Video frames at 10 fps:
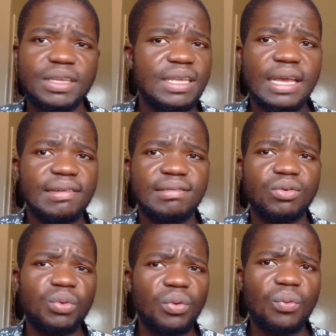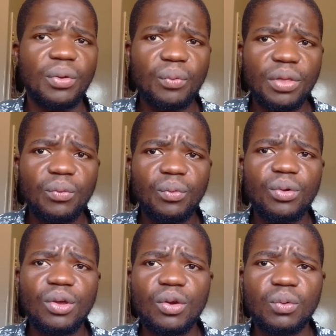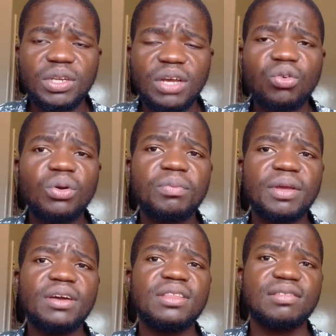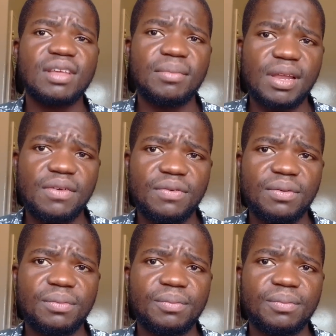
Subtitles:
Yes, we just won't be at the same level,